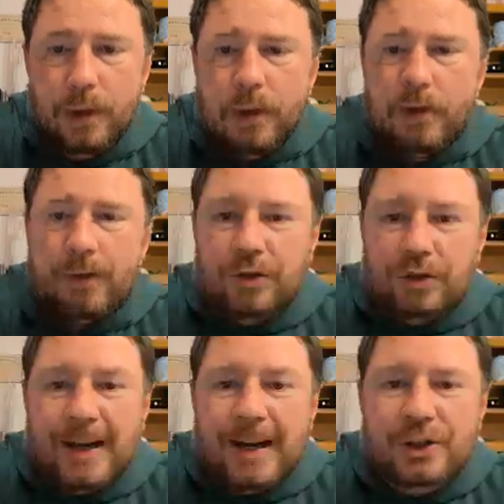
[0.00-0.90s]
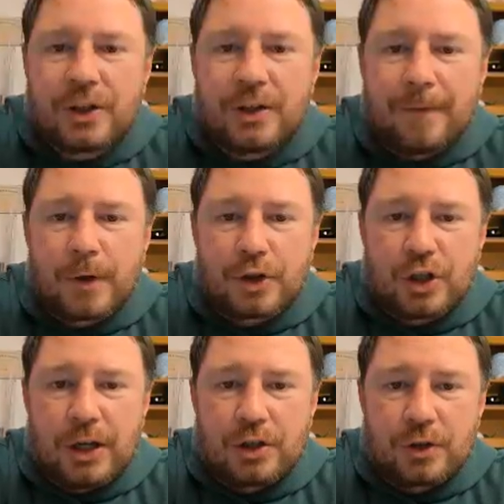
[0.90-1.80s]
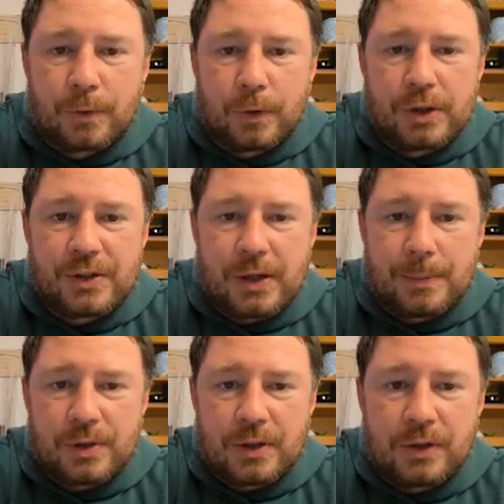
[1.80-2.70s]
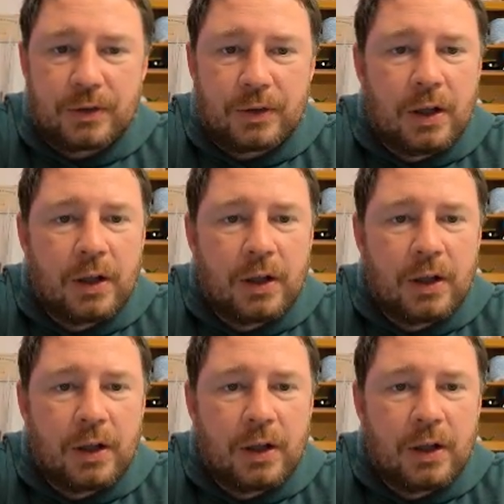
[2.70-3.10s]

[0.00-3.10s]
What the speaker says: Since attraction never changes for a substance,